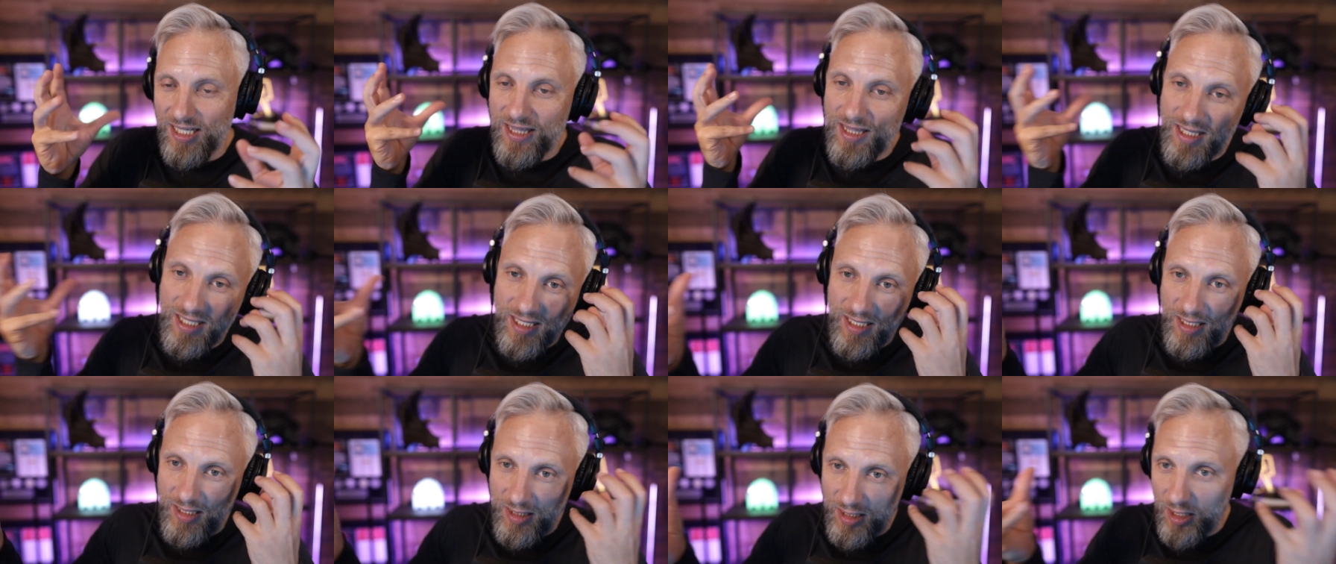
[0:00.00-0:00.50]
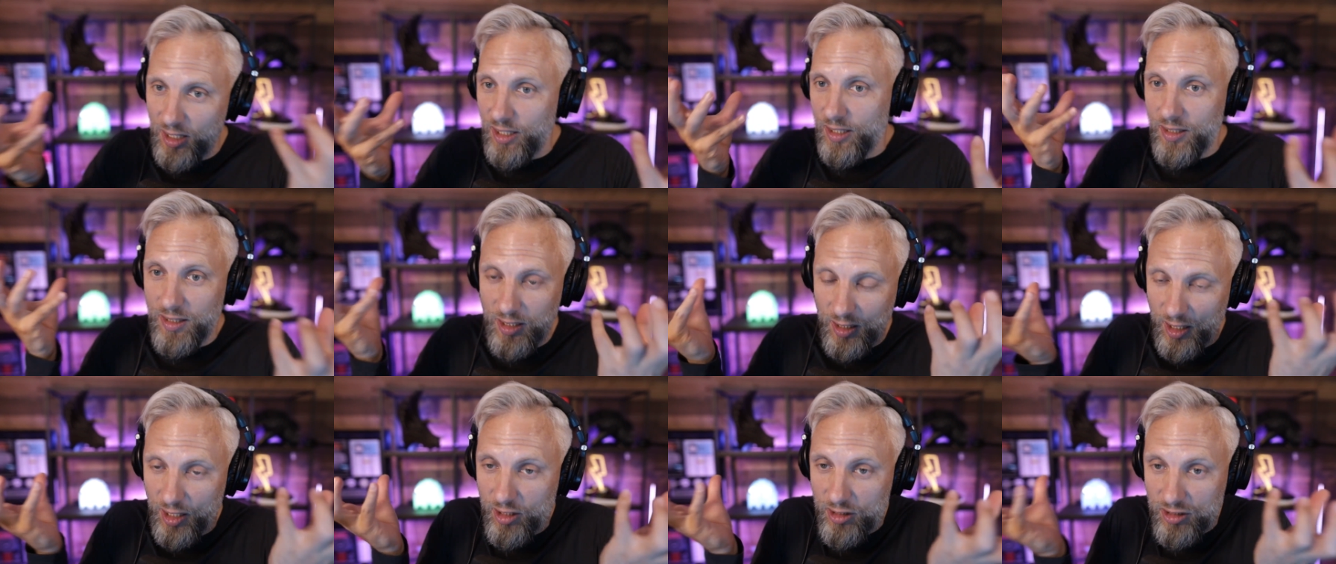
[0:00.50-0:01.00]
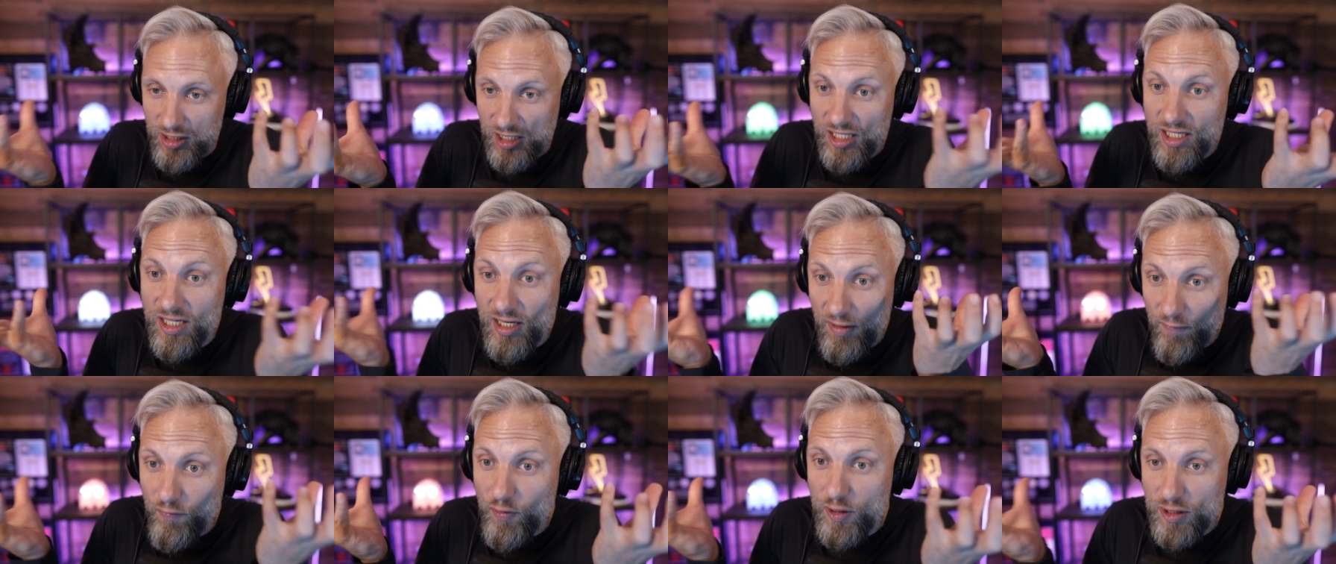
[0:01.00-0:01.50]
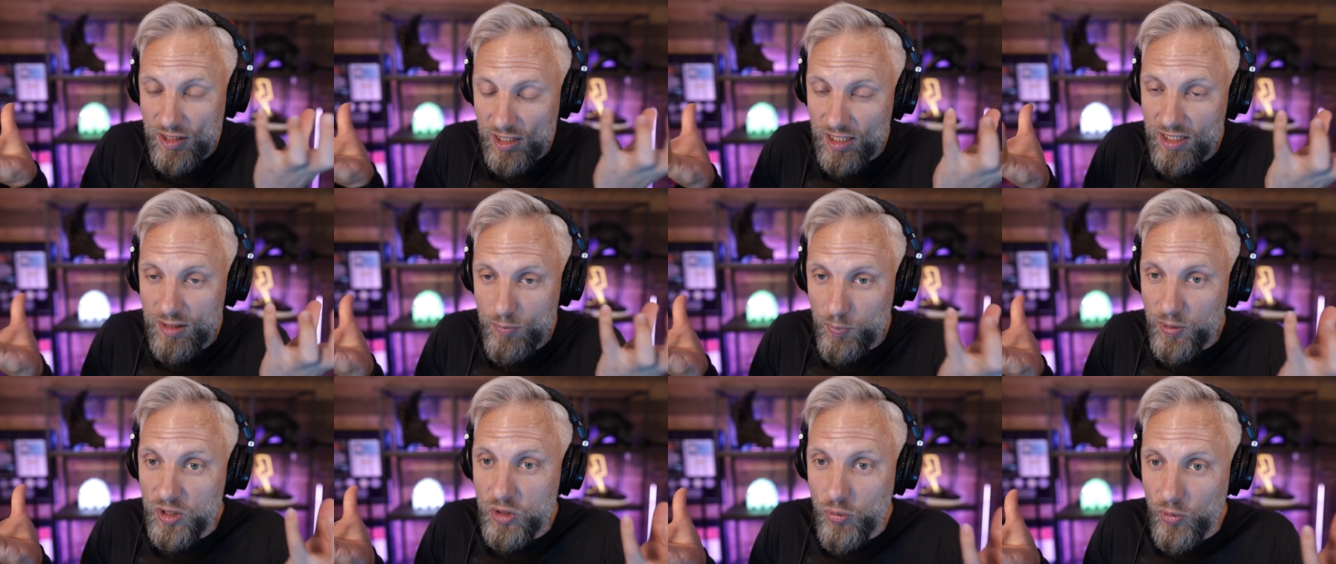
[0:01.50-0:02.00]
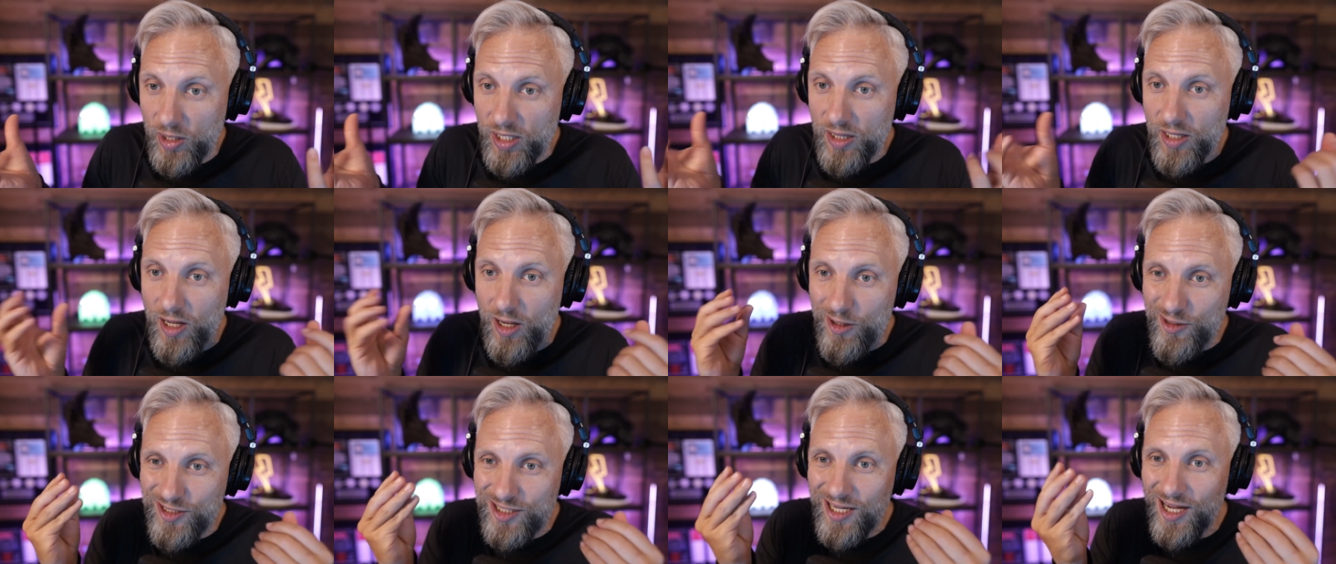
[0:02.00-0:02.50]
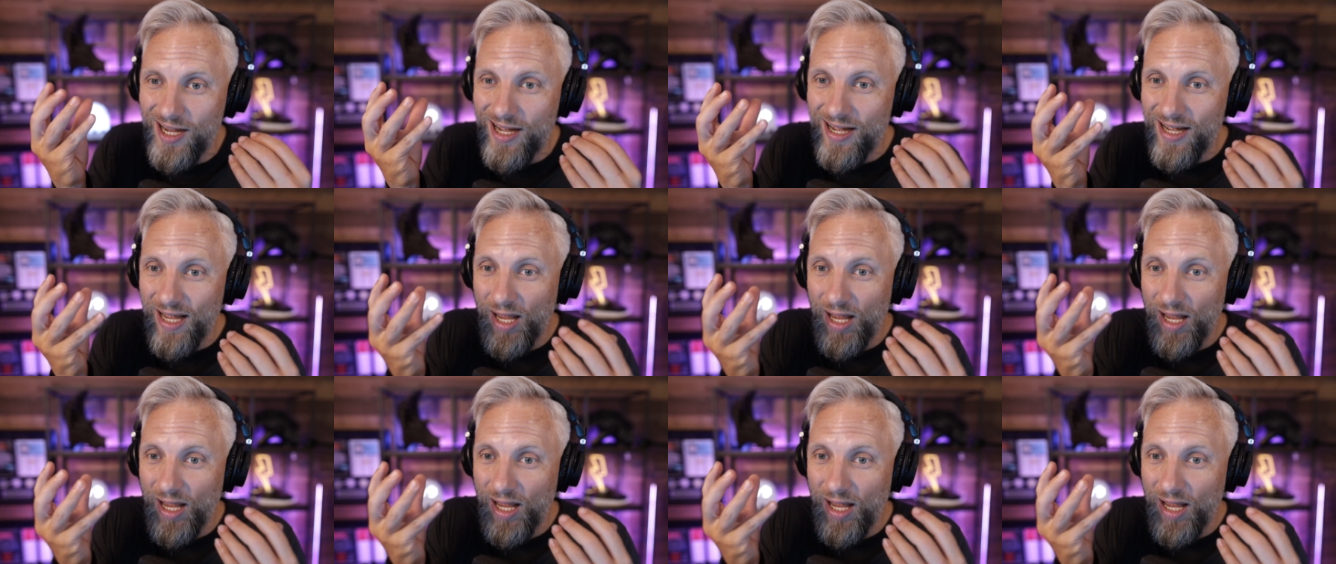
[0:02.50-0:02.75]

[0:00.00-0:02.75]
And here's the differences between those.